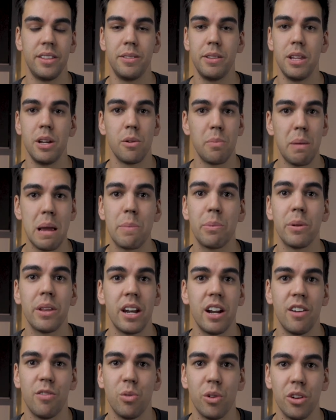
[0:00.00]
There are people that
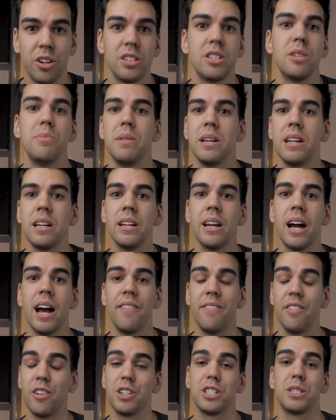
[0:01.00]
have wanted to be a
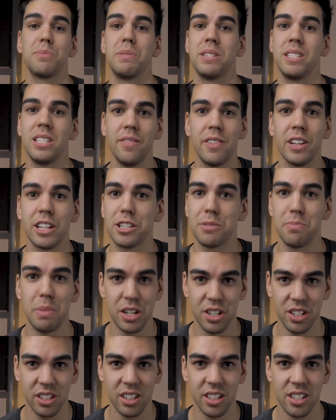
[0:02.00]
very specific
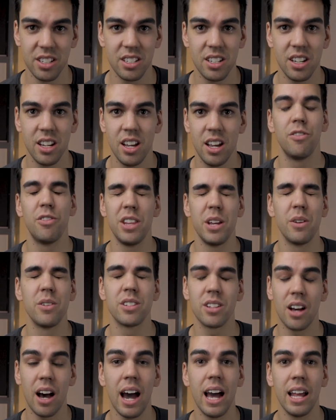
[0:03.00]
specialist for their
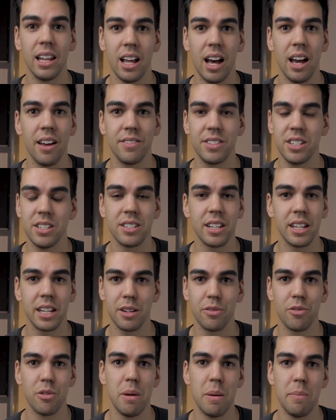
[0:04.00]
entire life since they
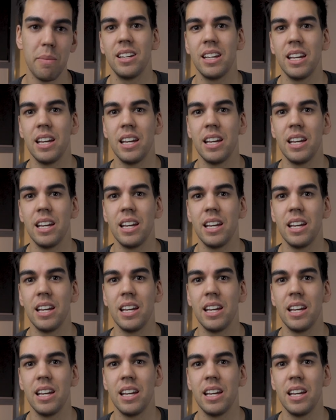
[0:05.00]
can remember.